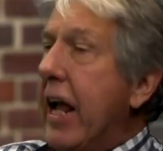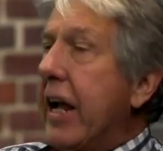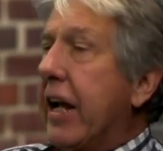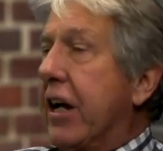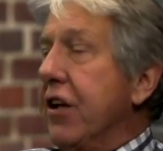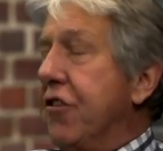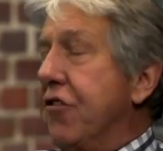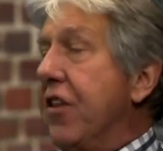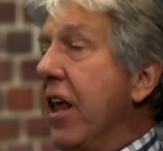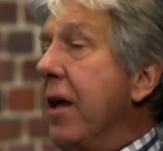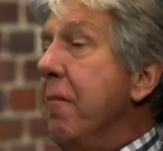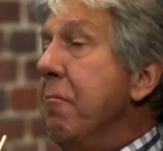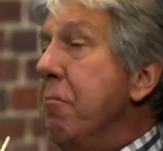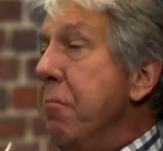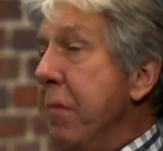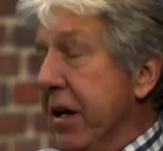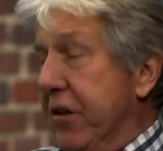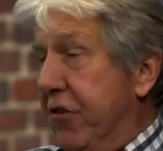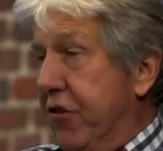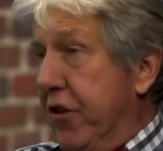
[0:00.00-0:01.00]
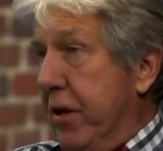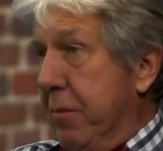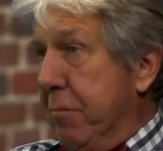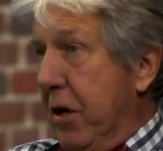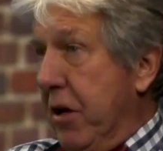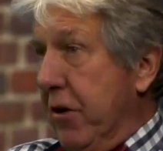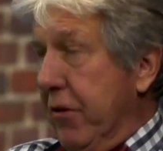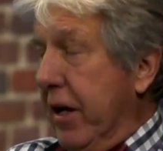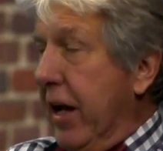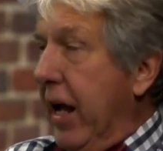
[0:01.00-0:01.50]
because they missed the
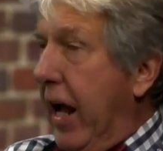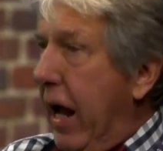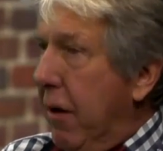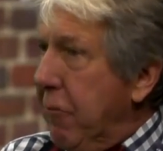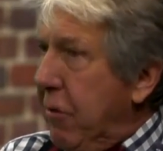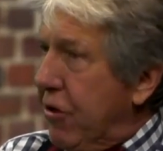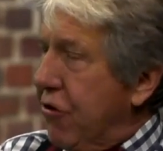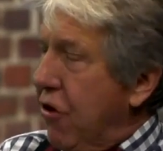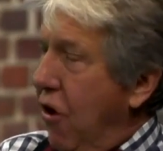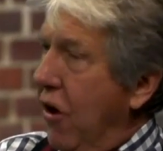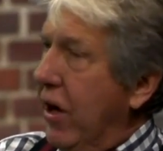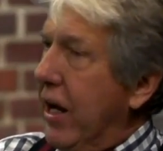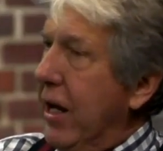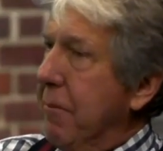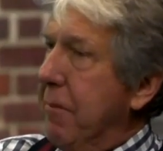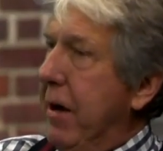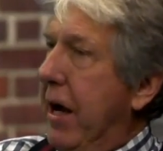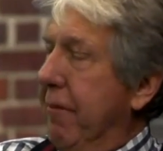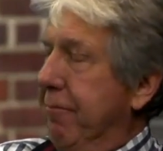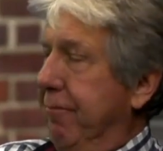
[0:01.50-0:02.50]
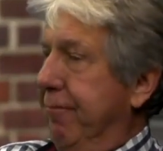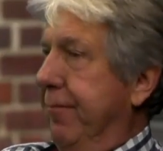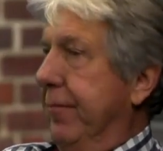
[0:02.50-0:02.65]
boat. And we're talking about,